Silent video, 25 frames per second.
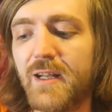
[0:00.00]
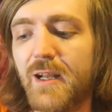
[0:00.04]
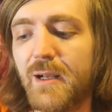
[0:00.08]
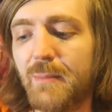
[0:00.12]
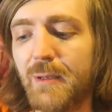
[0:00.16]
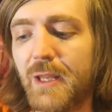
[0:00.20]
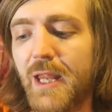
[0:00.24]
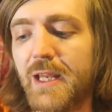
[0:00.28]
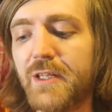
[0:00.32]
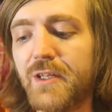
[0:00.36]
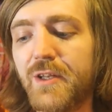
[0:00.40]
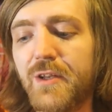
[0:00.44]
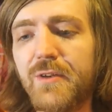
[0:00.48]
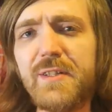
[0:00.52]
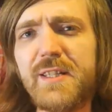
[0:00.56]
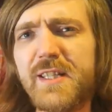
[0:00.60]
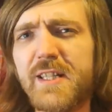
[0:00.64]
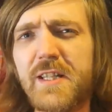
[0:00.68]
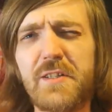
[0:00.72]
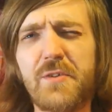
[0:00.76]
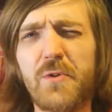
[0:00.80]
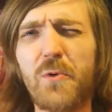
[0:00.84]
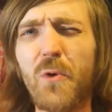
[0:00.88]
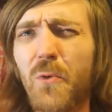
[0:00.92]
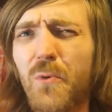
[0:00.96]
But then
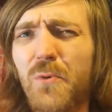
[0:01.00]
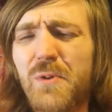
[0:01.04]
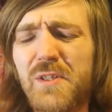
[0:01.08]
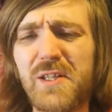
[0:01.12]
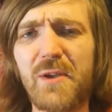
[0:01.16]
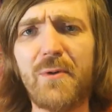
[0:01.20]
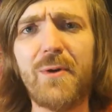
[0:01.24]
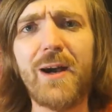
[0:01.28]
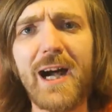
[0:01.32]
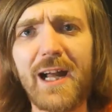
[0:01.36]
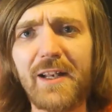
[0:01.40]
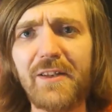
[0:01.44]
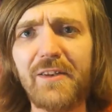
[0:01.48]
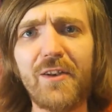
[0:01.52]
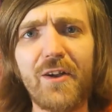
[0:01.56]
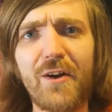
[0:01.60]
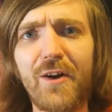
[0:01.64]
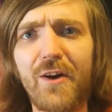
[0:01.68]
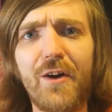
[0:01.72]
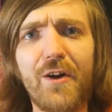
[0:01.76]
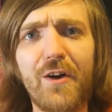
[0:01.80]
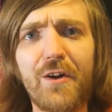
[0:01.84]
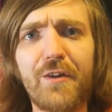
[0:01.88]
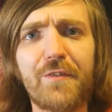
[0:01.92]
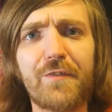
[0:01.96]
Eustace also hadn't
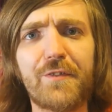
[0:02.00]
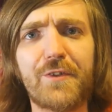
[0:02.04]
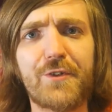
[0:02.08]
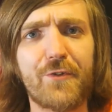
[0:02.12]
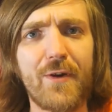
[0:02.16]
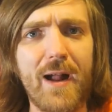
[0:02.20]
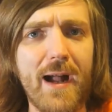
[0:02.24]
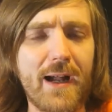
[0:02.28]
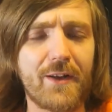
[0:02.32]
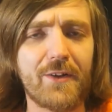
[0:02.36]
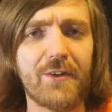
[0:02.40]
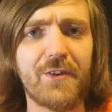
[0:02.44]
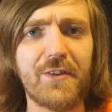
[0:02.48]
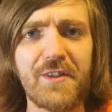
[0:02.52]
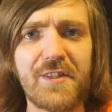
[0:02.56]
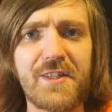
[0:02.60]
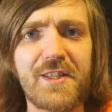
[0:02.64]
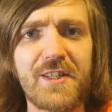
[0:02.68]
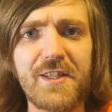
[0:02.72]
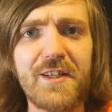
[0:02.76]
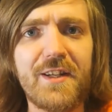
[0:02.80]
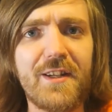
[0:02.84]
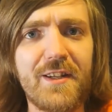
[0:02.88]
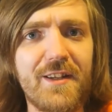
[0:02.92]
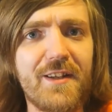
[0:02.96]
heard of
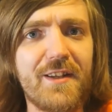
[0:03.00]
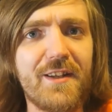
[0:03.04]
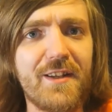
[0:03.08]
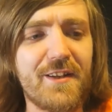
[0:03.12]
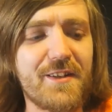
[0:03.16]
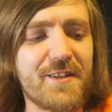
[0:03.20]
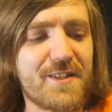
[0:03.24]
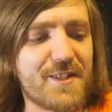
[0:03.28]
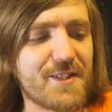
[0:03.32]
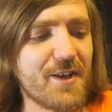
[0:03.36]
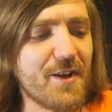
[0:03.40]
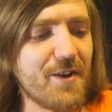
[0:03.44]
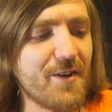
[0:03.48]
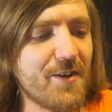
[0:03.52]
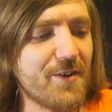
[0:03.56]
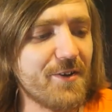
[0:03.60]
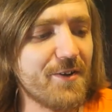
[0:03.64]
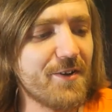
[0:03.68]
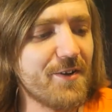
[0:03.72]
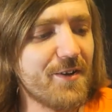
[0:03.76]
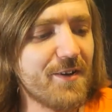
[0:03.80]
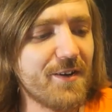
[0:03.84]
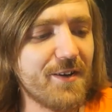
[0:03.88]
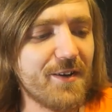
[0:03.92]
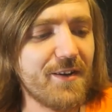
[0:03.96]
dragons. So,